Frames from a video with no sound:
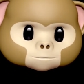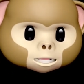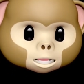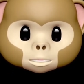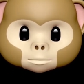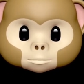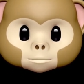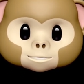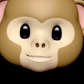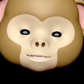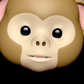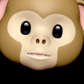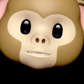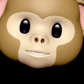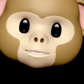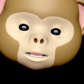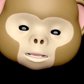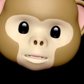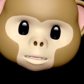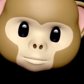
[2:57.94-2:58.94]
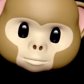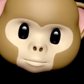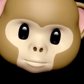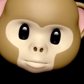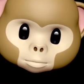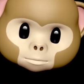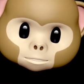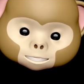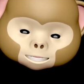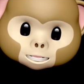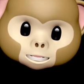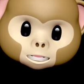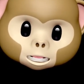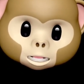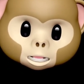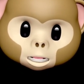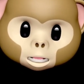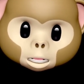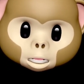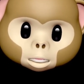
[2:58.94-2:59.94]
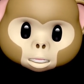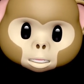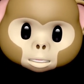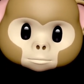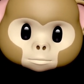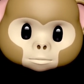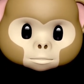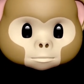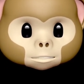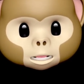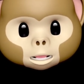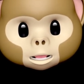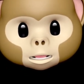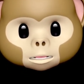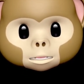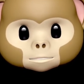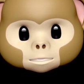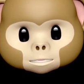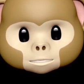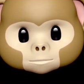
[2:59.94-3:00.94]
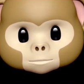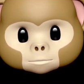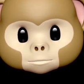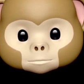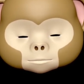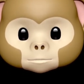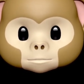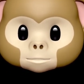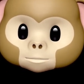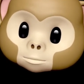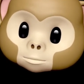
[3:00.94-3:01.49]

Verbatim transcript: Tango songs are usually two and a half to